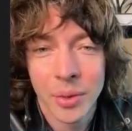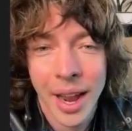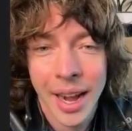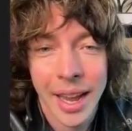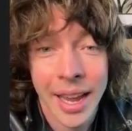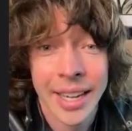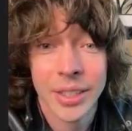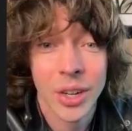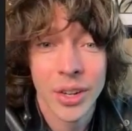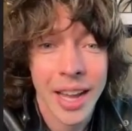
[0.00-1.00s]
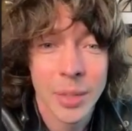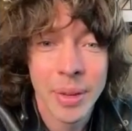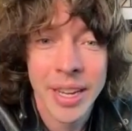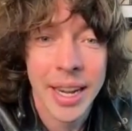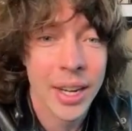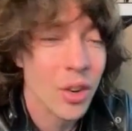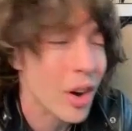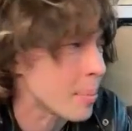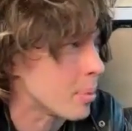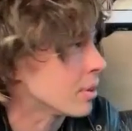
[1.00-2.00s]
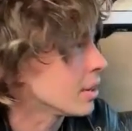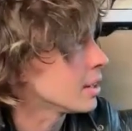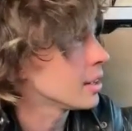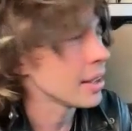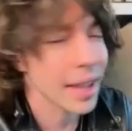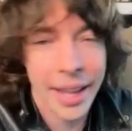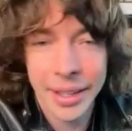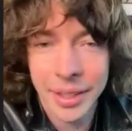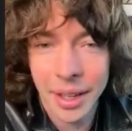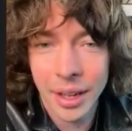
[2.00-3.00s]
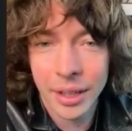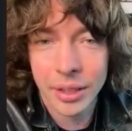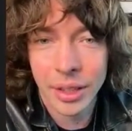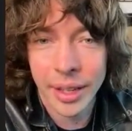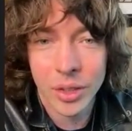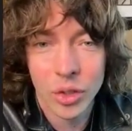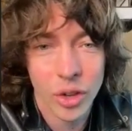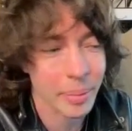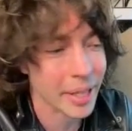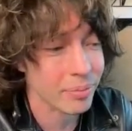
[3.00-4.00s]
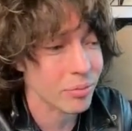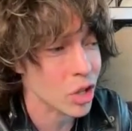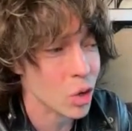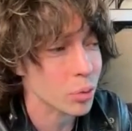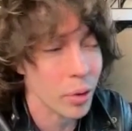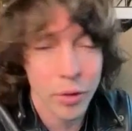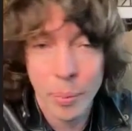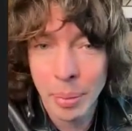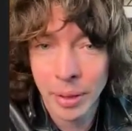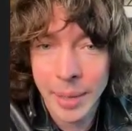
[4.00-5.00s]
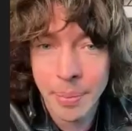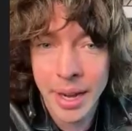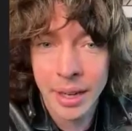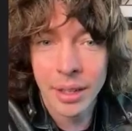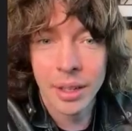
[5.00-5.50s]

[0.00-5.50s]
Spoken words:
write, and it turned out to be incredible and extremely useful for people like me.